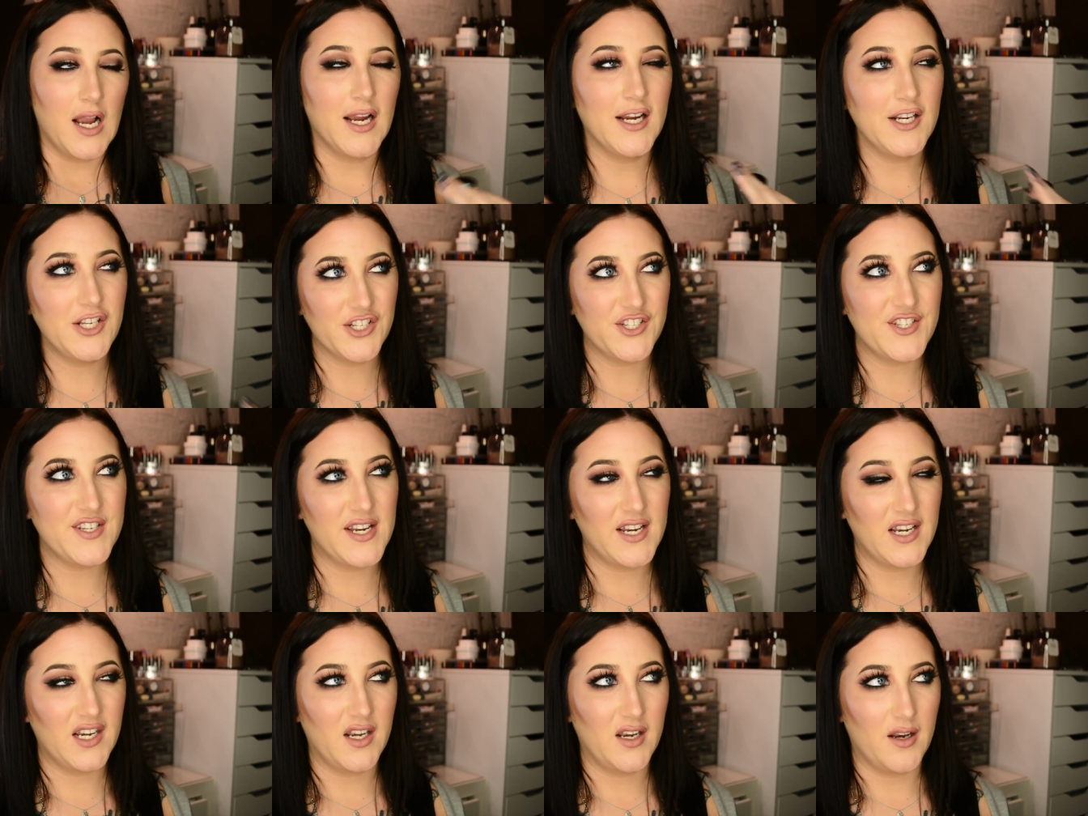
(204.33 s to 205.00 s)
I just
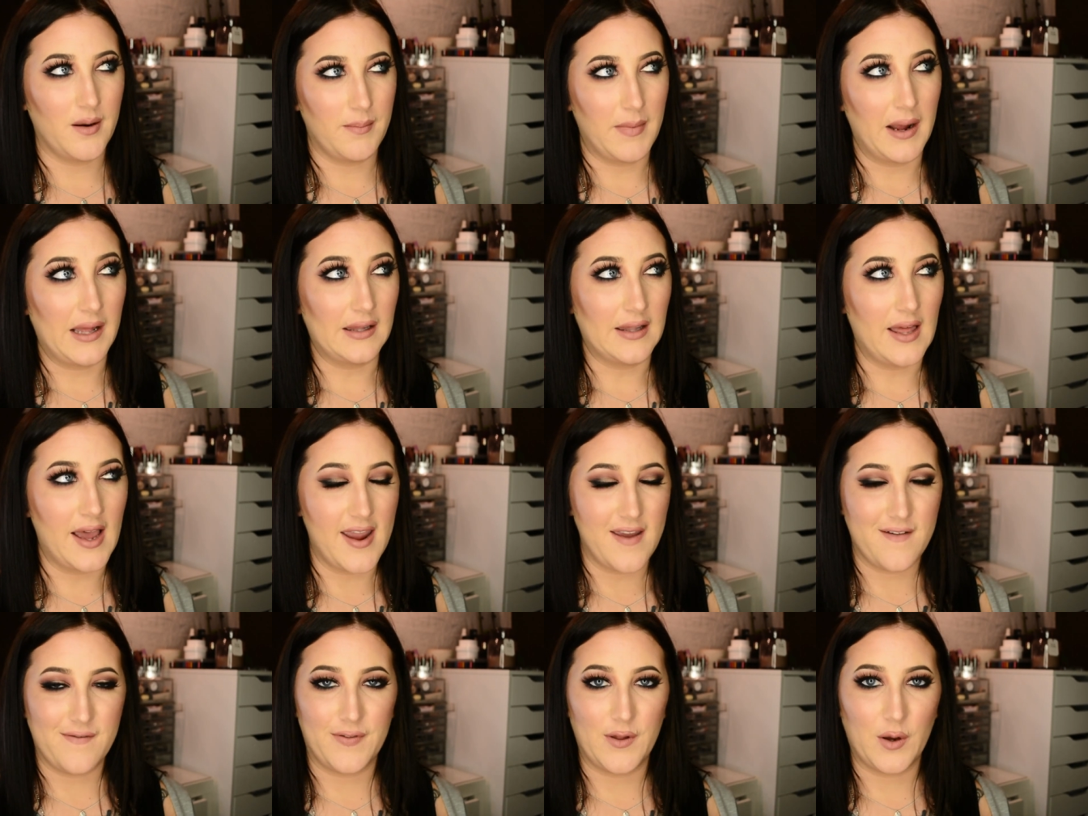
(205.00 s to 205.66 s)
needed it in my
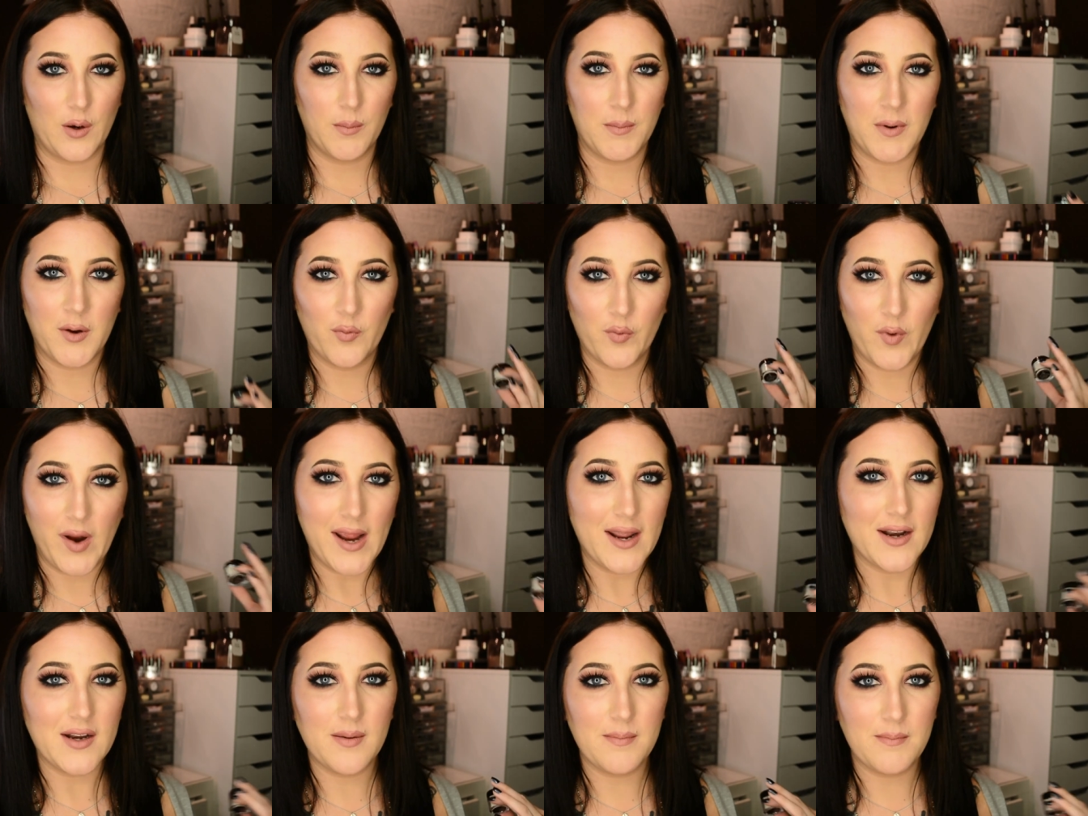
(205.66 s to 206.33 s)
life. There would be
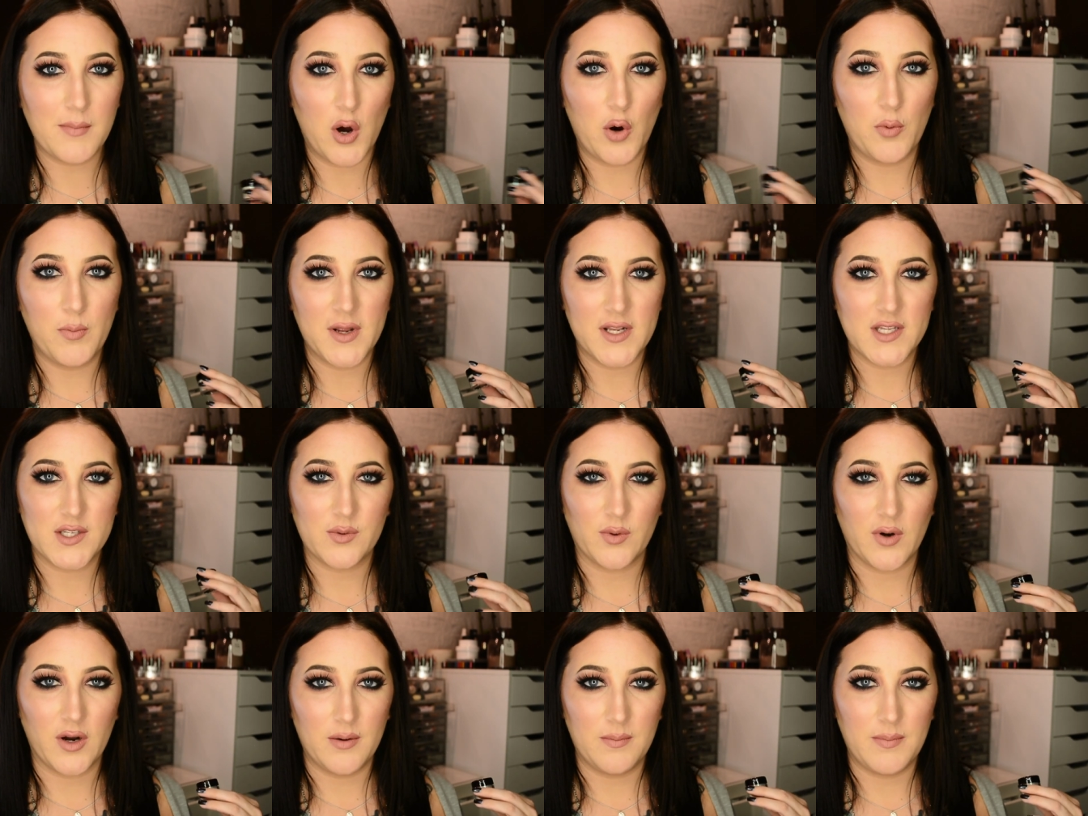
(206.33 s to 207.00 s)
random
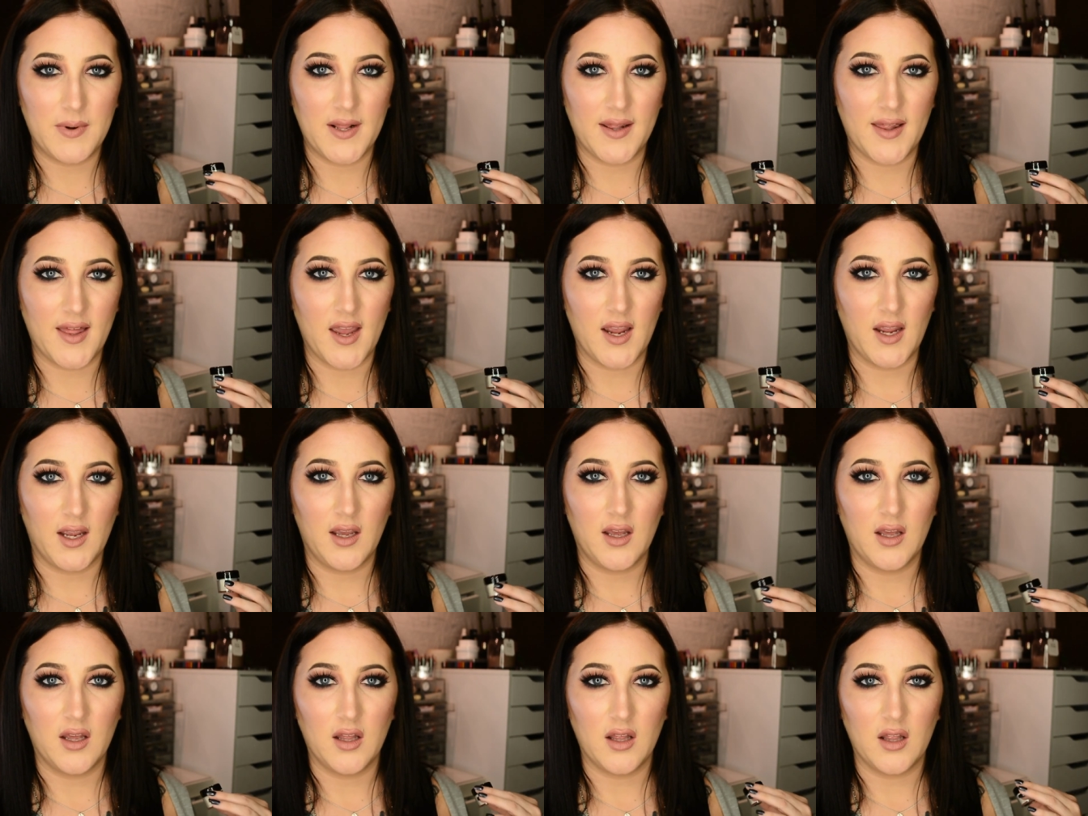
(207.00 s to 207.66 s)
moments where I'd be
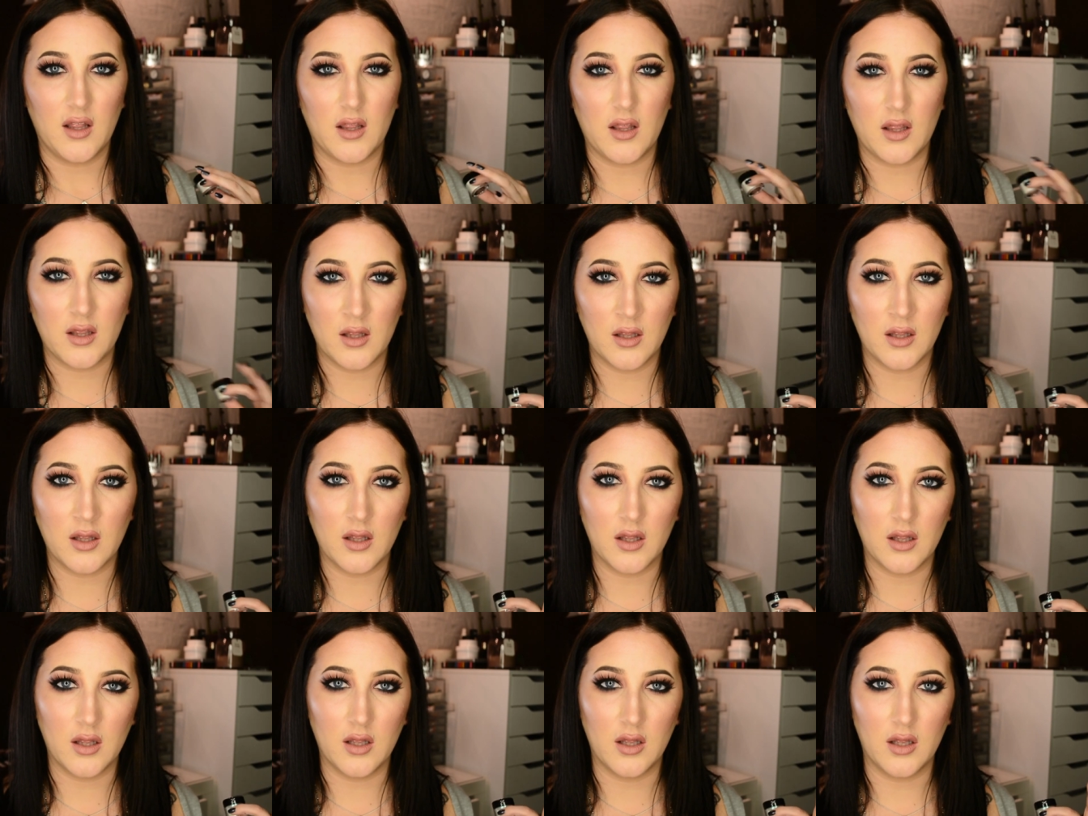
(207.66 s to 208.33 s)
like,
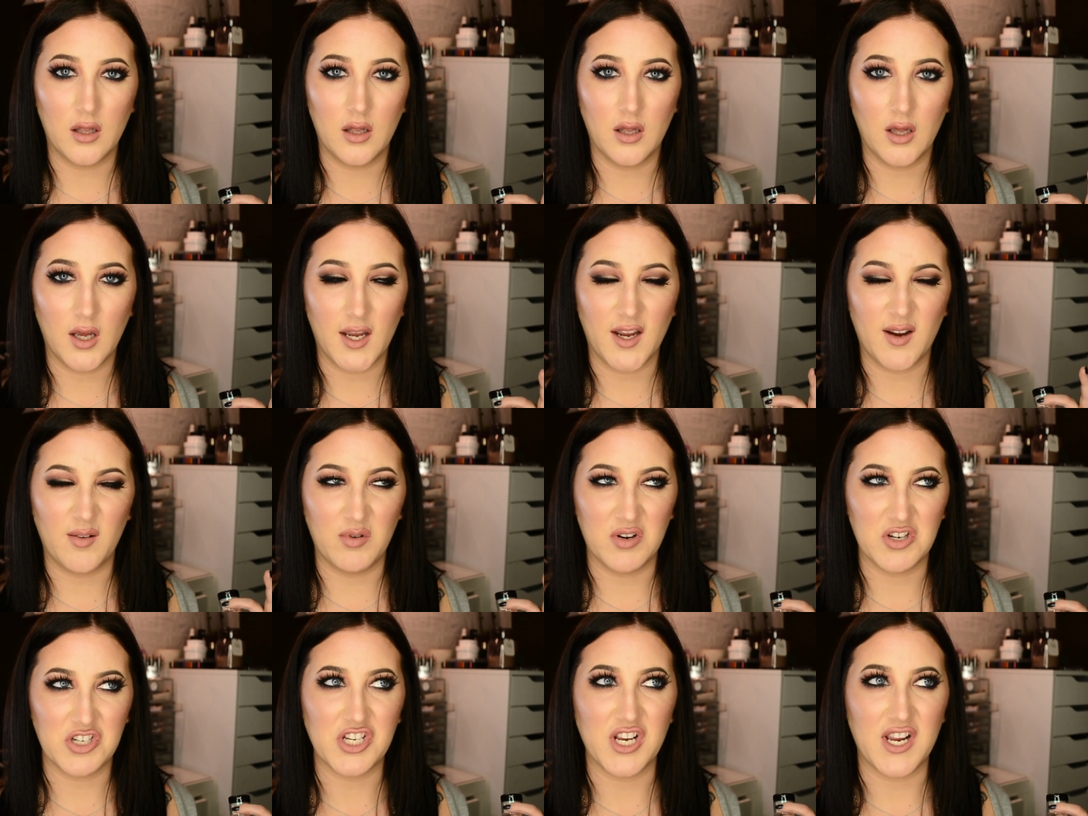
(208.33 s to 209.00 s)
ugh, I
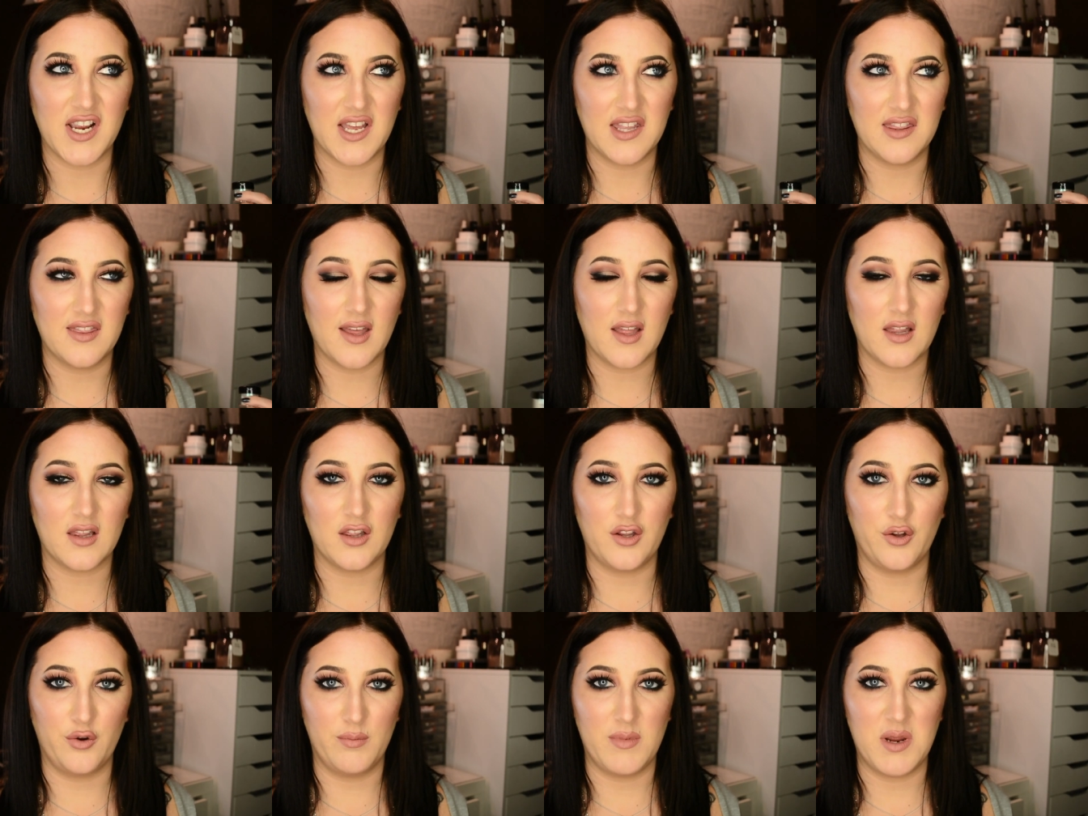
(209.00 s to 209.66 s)
wish I had
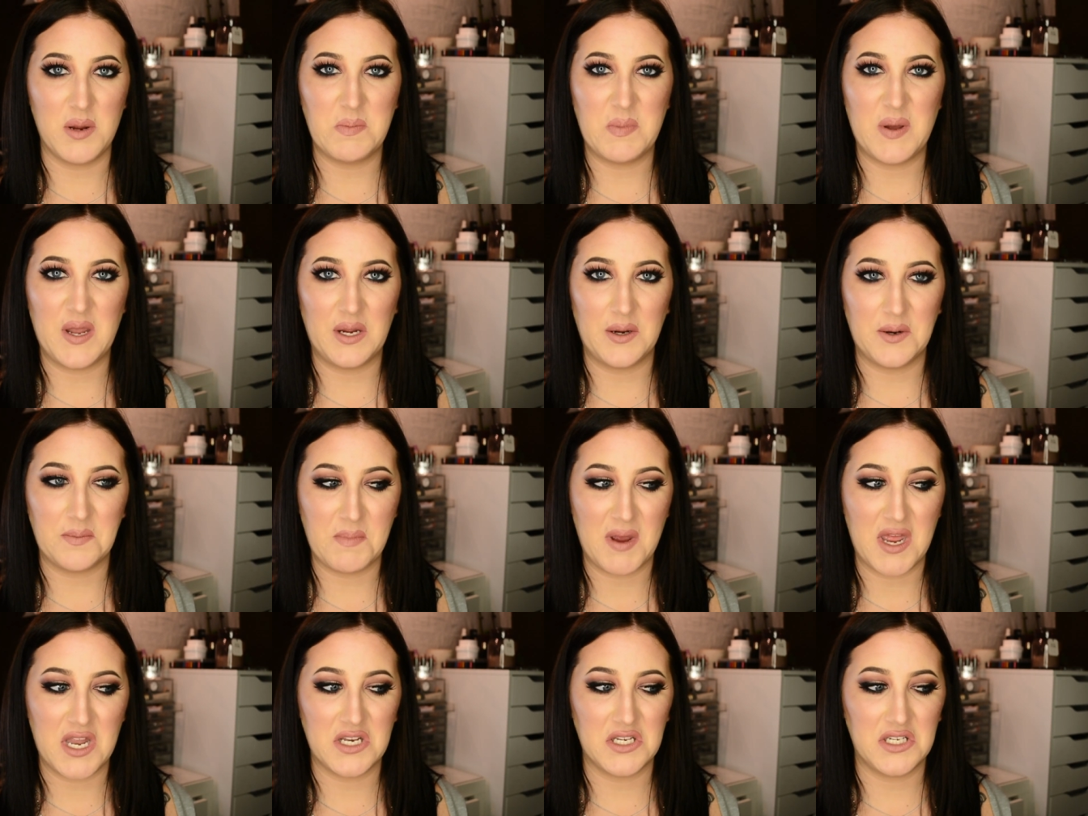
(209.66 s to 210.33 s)
that Lumi
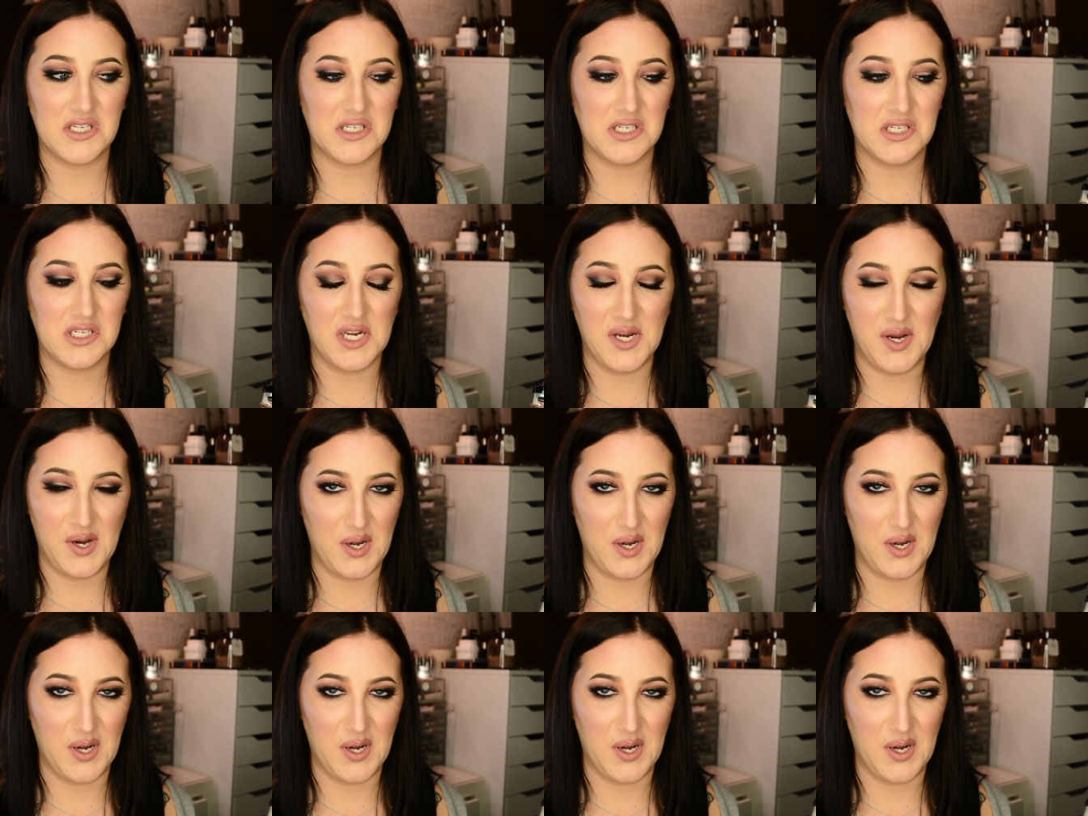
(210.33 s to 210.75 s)
pigment.